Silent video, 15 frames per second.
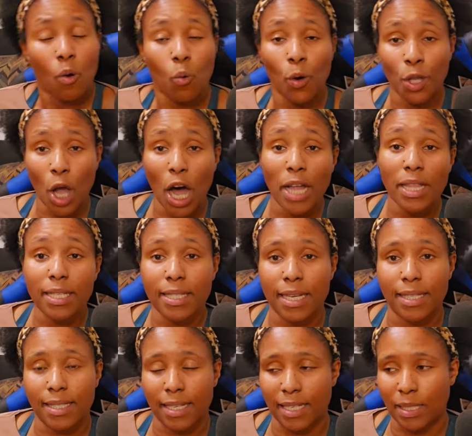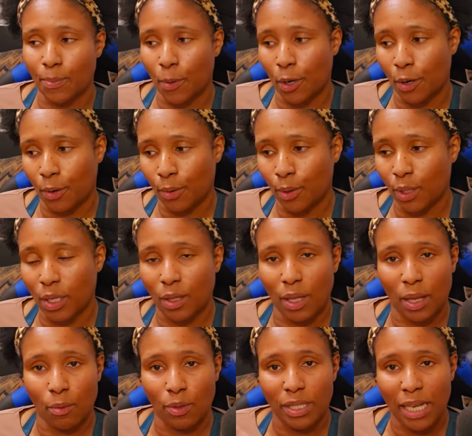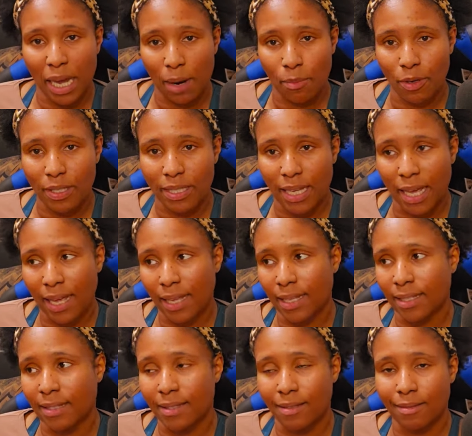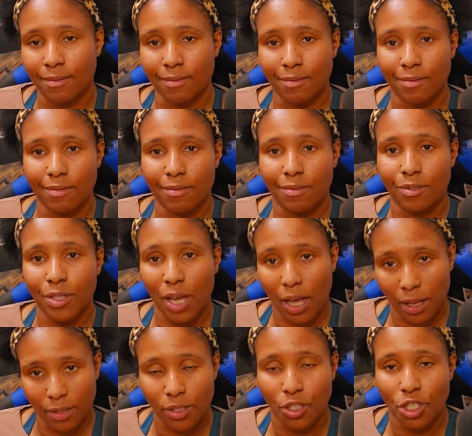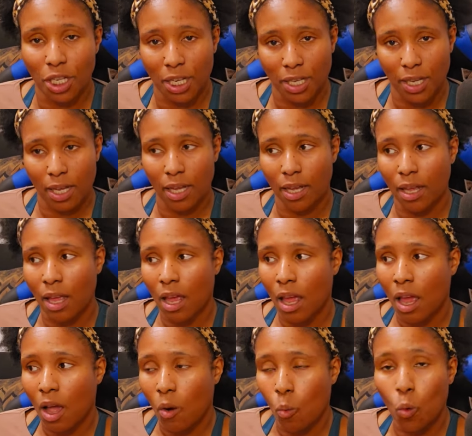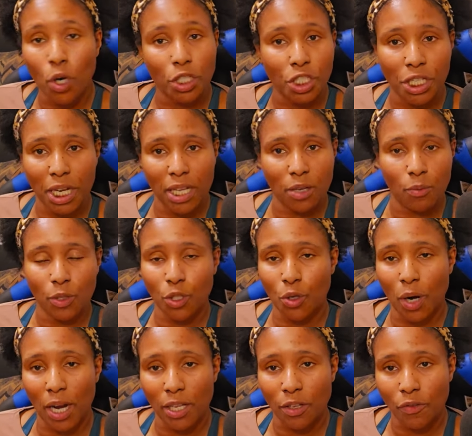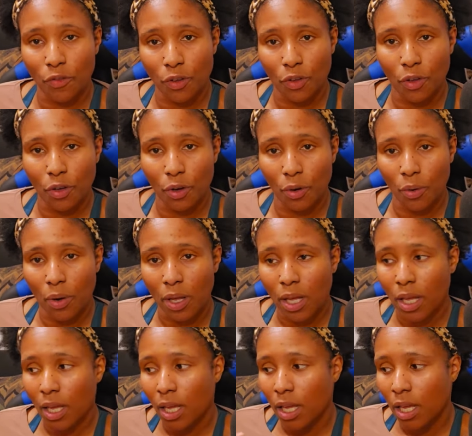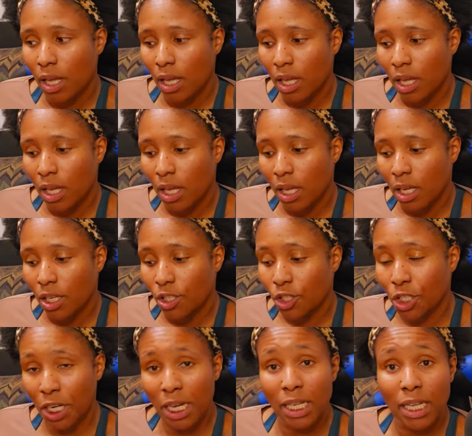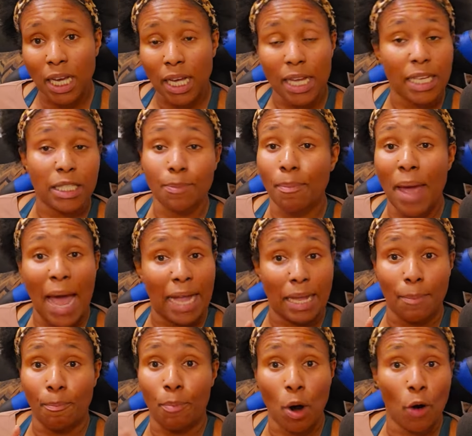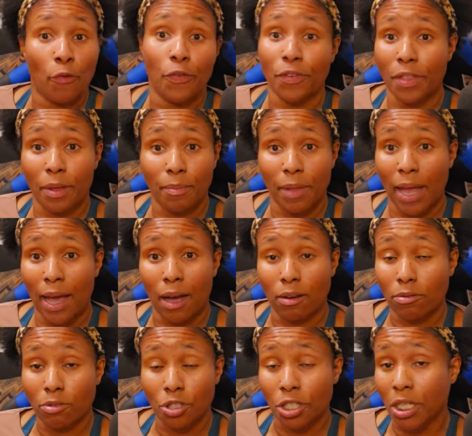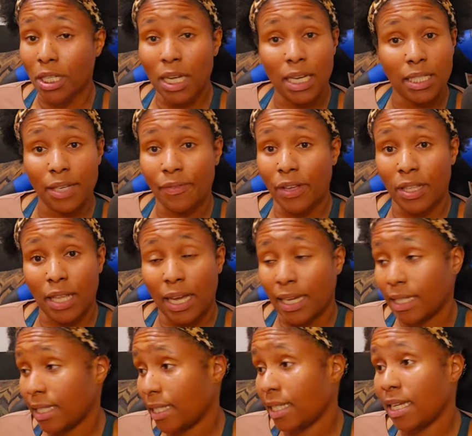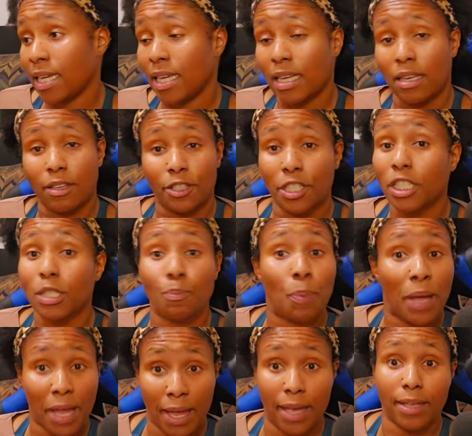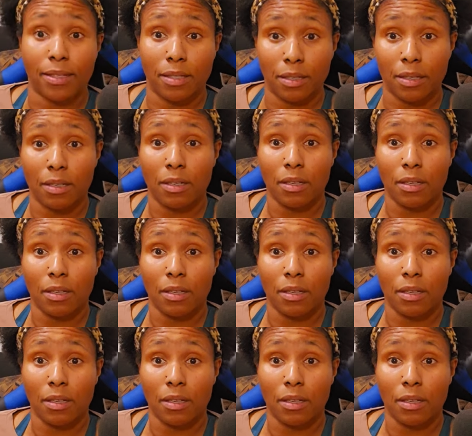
when all this gets exposed, and um, Tamara says, tells Gina what Shannon was trying to do. Gina is mad at both of them now. She doesn't even like see, she's pissed.